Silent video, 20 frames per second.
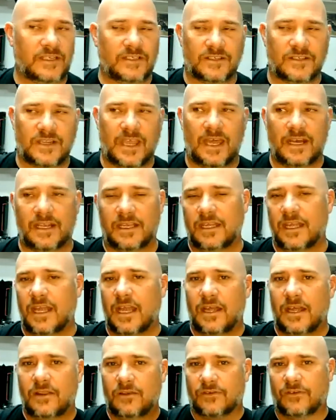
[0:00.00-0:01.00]
Just kind of,
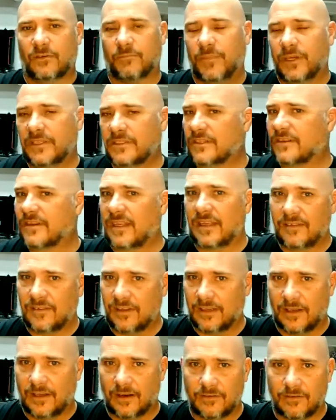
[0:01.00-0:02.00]
there's a bunch of things
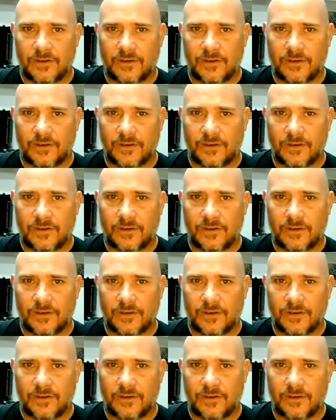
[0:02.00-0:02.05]
in there.